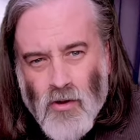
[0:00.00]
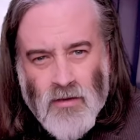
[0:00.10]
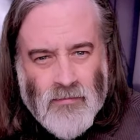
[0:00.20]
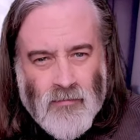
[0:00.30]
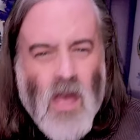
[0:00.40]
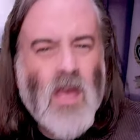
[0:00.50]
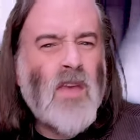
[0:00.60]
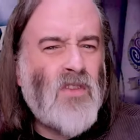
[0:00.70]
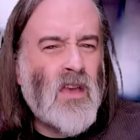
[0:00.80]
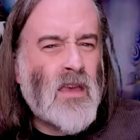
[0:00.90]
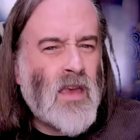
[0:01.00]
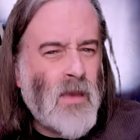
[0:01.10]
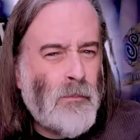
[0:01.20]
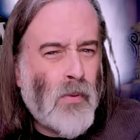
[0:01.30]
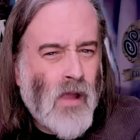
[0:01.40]
on. If you
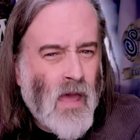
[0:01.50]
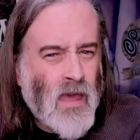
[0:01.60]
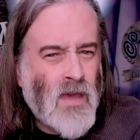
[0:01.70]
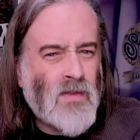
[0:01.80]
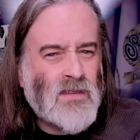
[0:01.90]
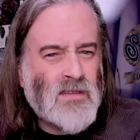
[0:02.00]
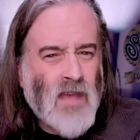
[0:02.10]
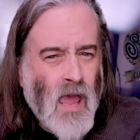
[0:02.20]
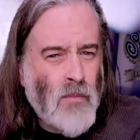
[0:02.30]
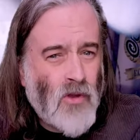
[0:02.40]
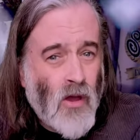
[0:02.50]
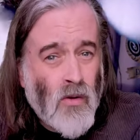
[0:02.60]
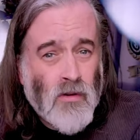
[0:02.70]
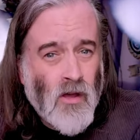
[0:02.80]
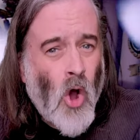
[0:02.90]
keep playing the same
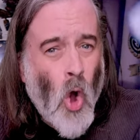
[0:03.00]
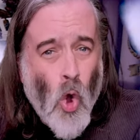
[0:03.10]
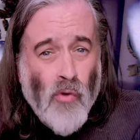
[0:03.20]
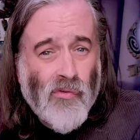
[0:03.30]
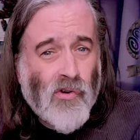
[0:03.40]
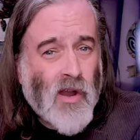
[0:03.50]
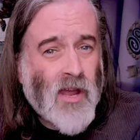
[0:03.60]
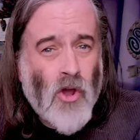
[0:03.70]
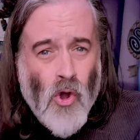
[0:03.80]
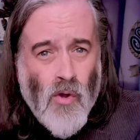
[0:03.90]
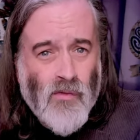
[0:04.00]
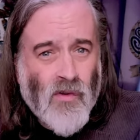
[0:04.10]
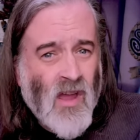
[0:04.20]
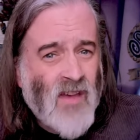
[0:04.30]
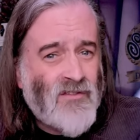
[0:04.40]
note over and
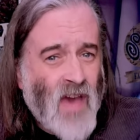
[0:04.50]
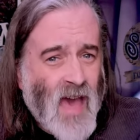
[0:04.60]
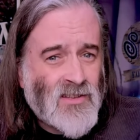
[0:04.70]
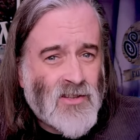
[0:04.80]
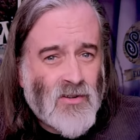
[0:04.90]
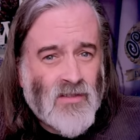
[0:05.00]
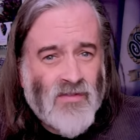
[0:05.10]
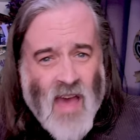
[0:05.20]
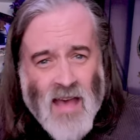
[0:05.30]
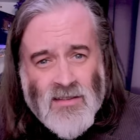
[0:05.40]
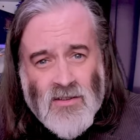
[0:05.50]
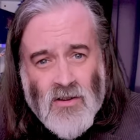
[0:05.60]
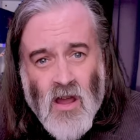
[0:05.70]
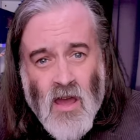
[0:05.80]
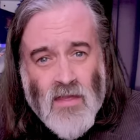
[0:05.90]
over, faster and
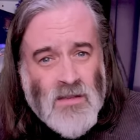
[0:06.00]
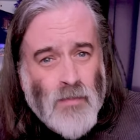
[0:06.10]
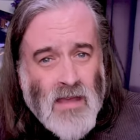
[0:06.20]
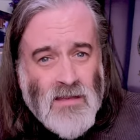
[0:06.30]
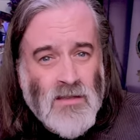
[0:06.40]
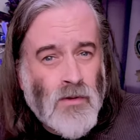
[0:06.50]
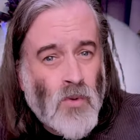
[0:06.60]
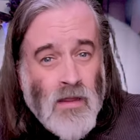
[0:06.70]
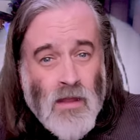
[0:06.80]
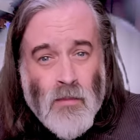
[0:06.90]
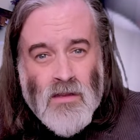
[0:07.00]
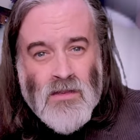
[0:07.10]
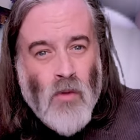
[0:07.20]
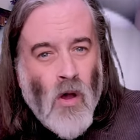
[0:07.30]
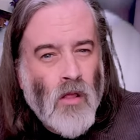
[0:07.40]
faster, the spaces between them get
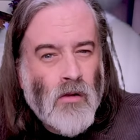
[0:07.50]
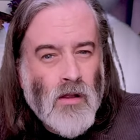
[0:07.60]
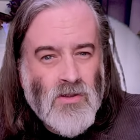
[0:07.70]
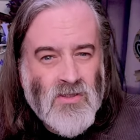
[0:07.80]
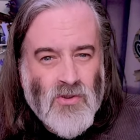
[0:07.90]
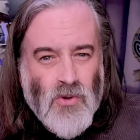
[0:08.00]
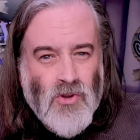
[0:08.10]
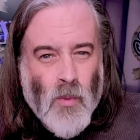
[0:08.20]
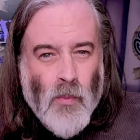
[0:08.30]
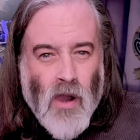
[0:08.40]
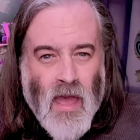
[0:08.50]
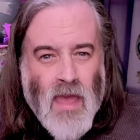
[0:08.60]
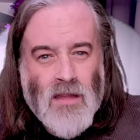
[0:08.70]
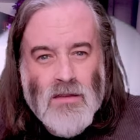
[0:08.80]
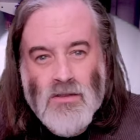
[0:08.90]
smaller, and soon you're
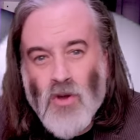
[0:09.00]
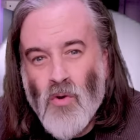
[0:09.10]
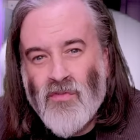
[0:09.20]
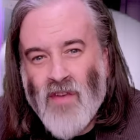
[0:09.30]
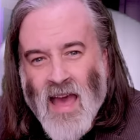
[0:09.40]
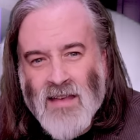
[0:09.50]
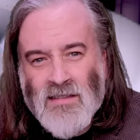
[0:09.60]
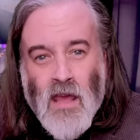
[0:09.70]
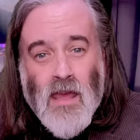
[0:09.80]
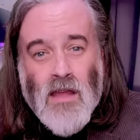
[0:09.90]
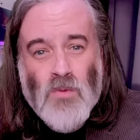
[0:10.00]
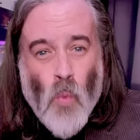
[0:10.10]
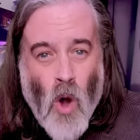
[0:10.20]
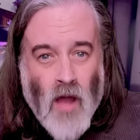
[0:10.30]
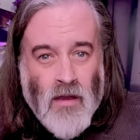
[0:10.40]
playing it so fast it's
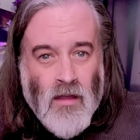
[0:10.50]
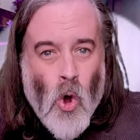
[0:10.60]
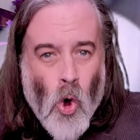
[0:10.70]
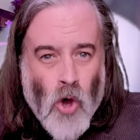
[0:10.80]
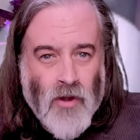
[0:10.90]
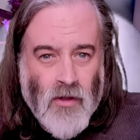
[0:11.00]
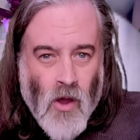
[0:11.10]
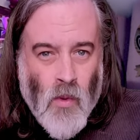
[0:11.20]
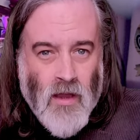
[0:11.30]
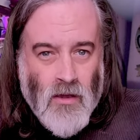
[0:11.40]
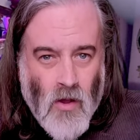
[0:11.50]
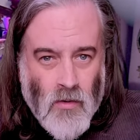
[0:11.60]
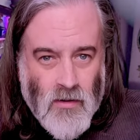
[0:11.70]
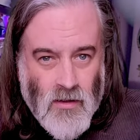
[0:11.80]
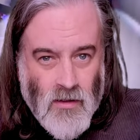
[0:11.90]
one ongoing
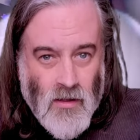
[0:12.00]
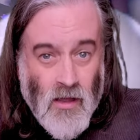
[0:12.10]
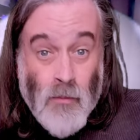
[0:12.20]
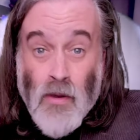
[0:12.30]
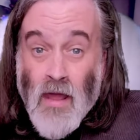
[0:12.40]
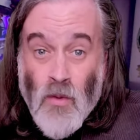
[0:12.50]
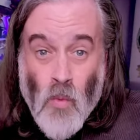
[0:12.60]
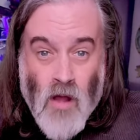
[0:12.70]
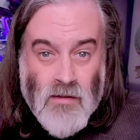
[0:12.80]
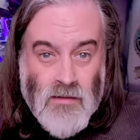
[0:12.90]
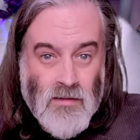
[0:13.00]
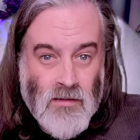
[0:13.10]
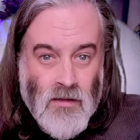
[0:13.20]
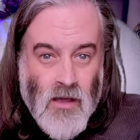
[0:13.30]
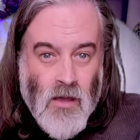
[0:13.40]
note. Played
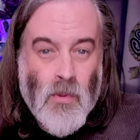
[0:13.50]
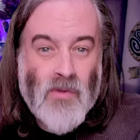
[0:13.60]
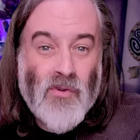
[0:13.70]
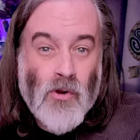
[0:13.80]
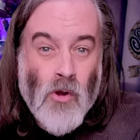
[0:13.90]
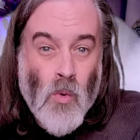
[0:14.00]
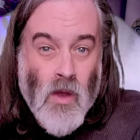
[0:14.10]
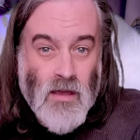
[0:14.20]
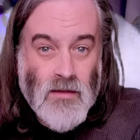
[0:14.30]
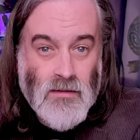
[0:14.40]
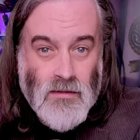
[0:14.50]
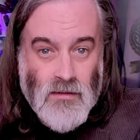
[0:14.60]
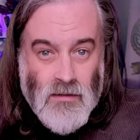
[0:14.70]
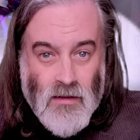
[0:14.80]
once, but for always.